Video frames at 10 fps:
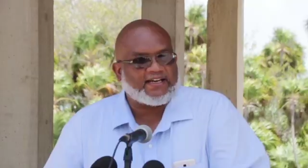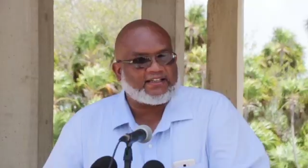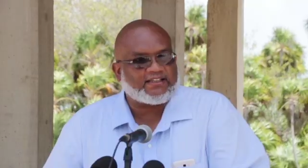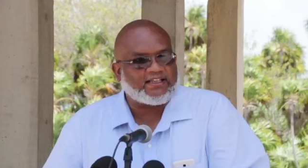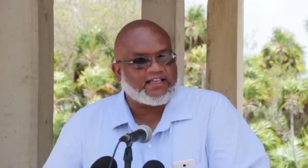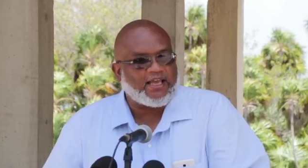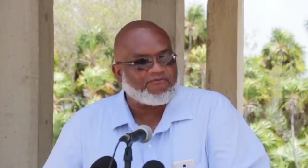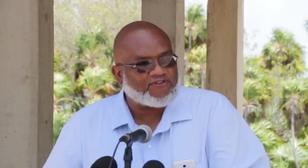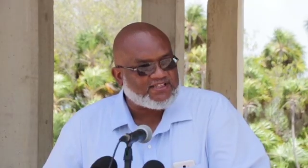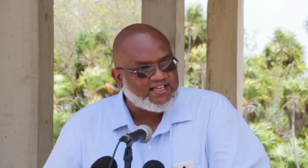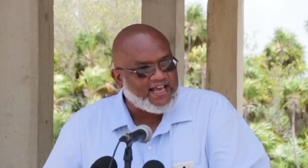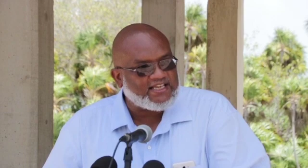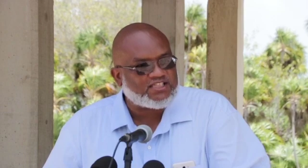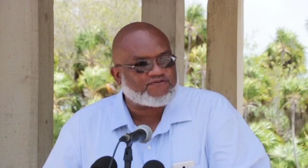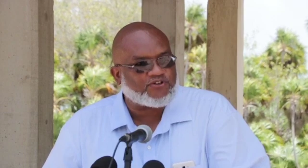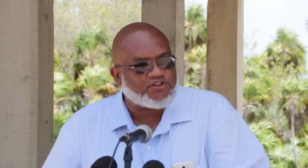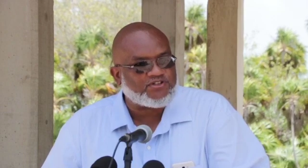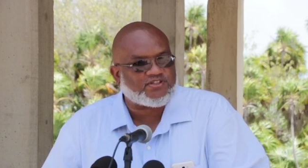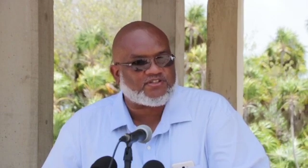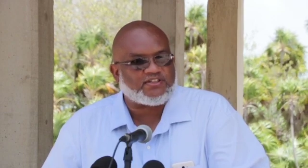And it emphasized for
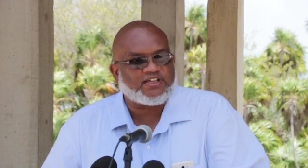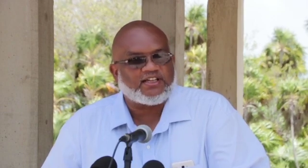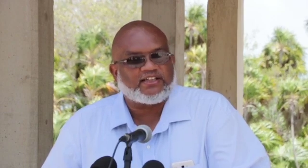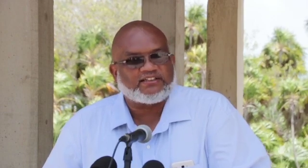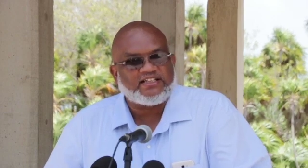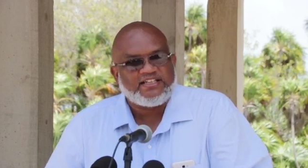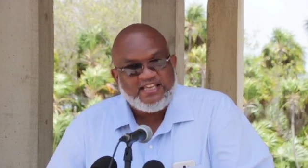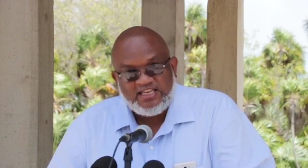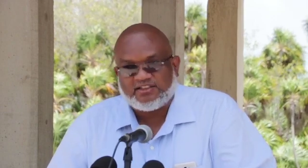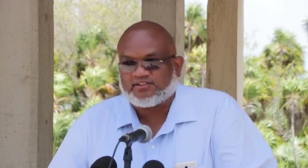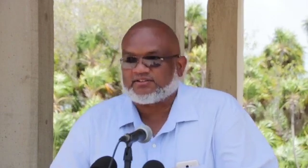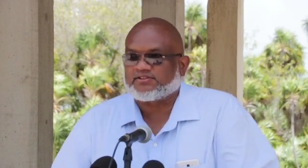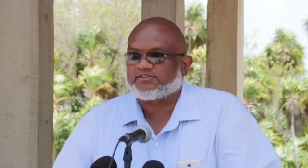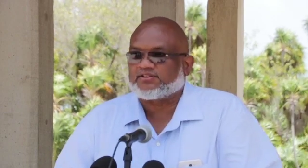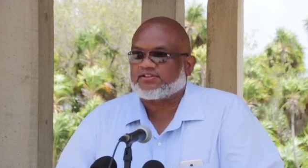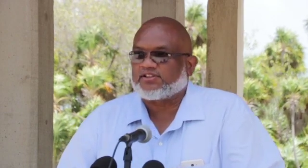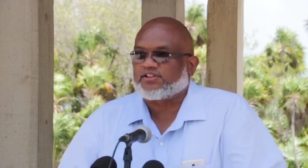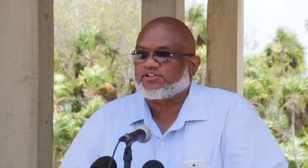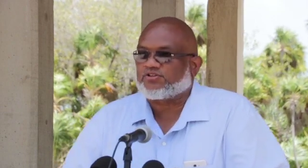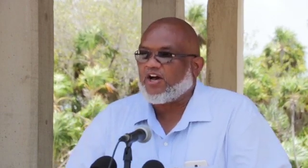us the need
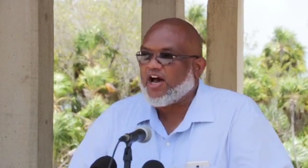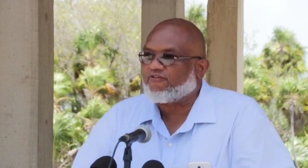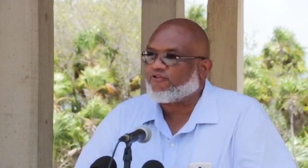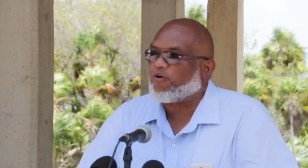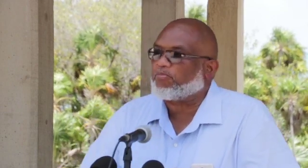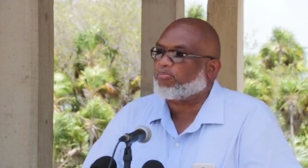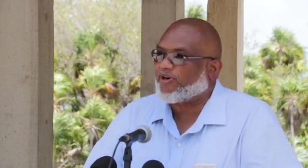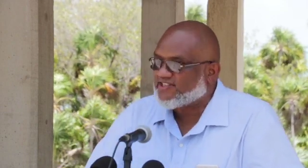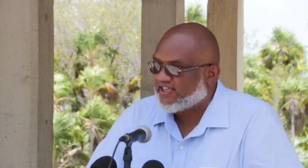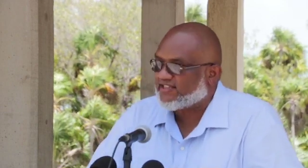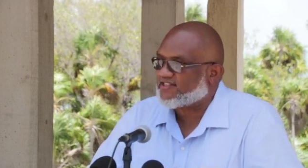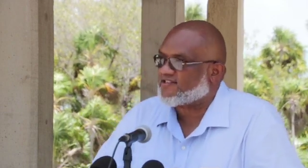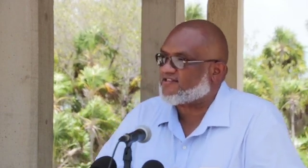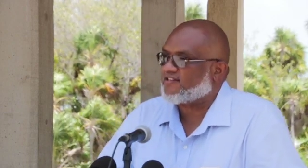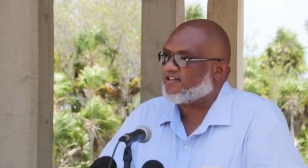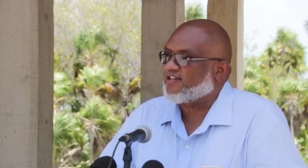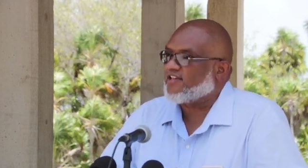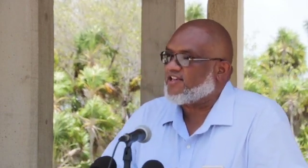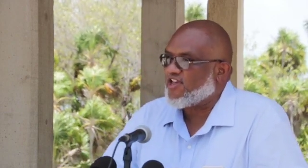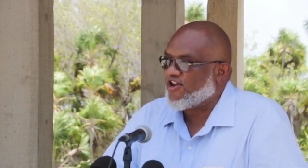to have our presence
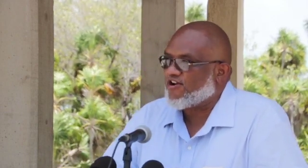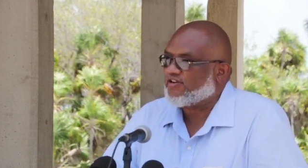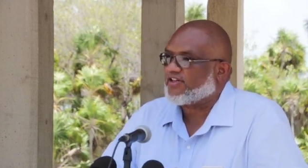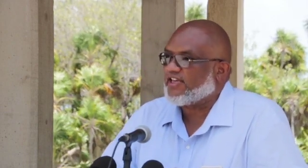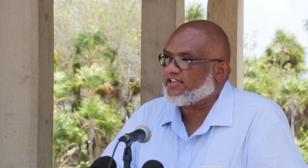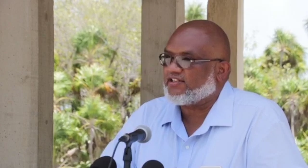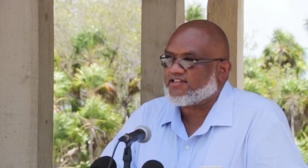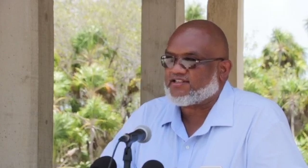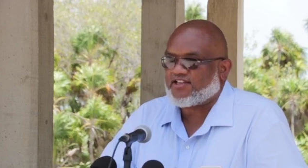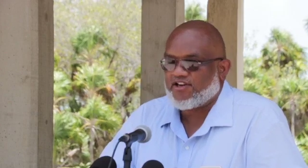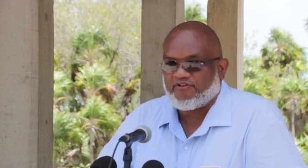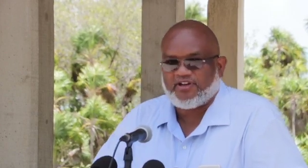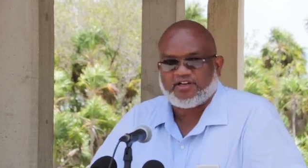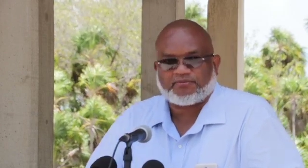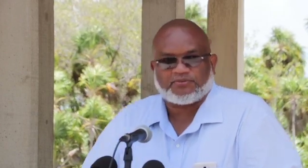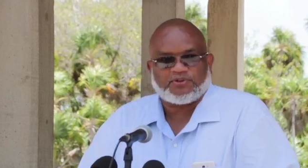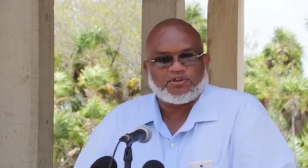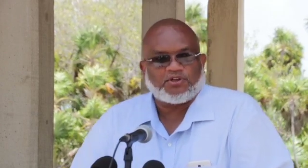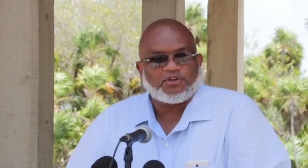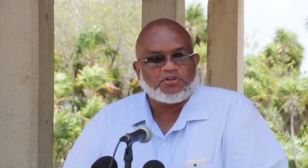here in this area
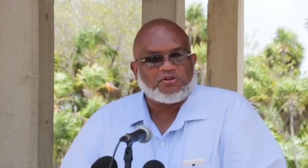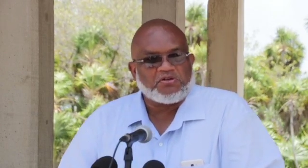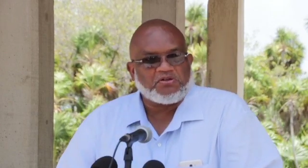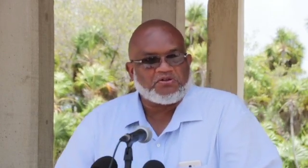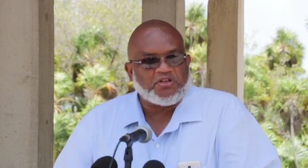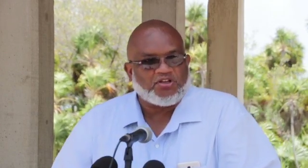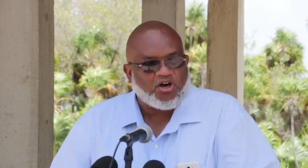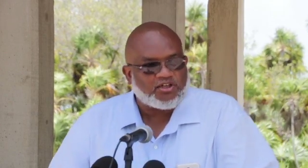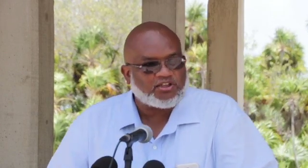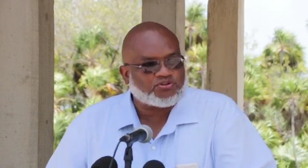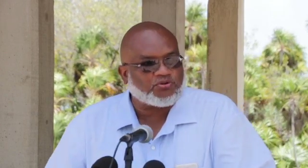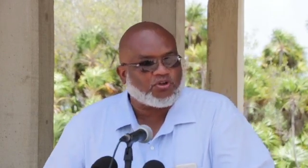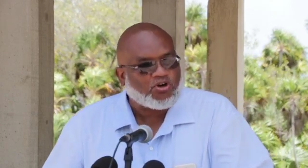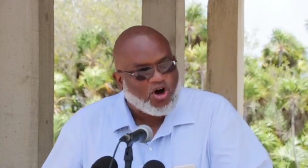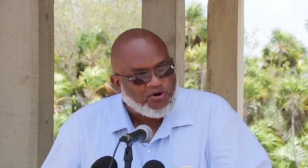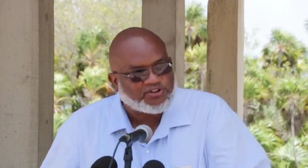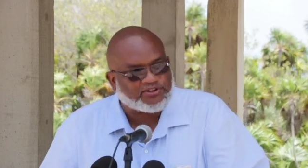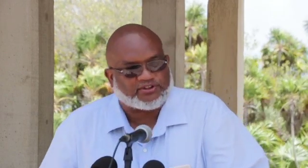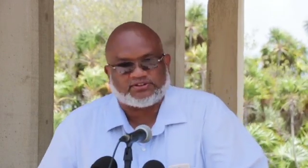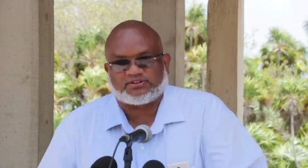in order to
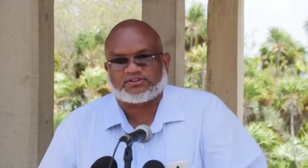counter